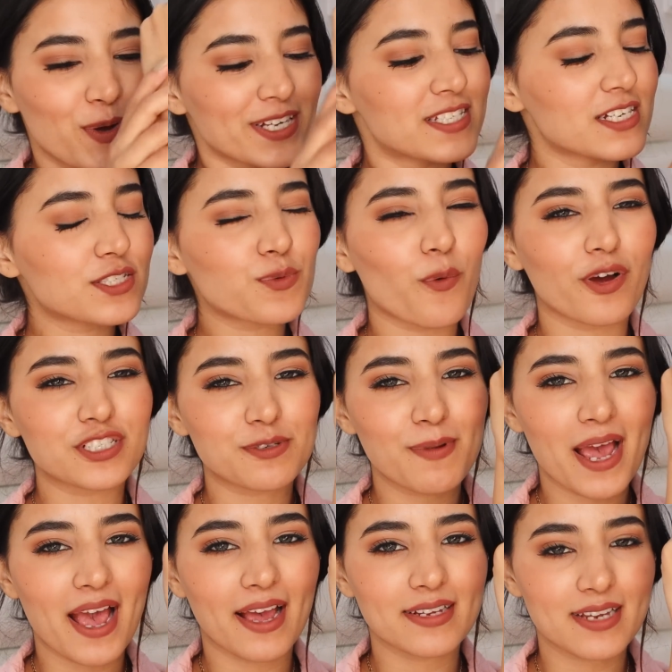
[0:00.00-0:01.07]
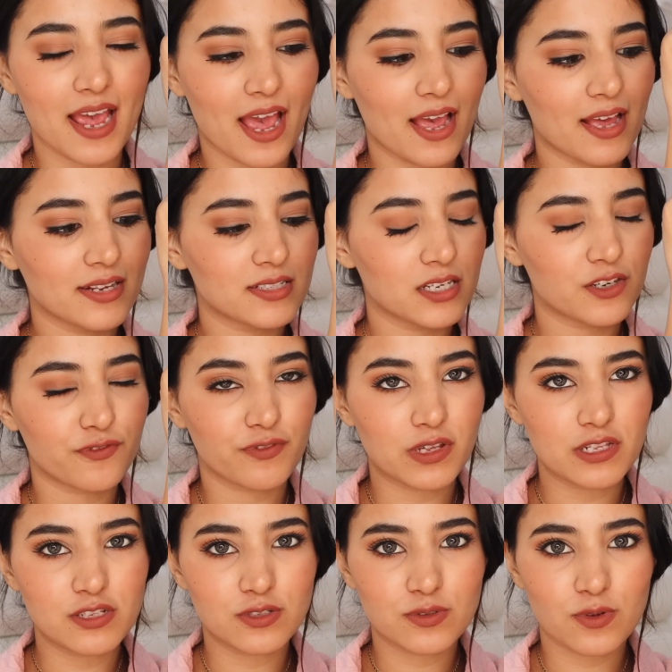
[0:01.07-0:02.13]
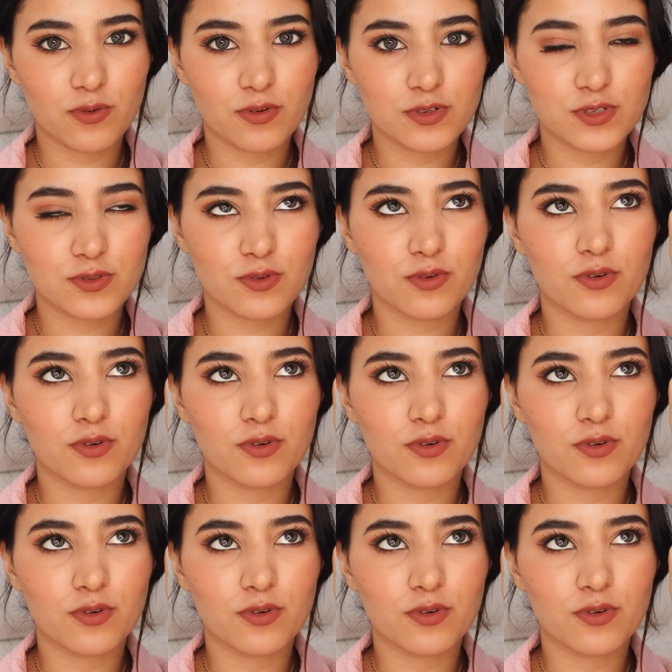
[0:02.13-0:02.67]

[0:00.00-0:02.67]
So I just washed my hand and it feels so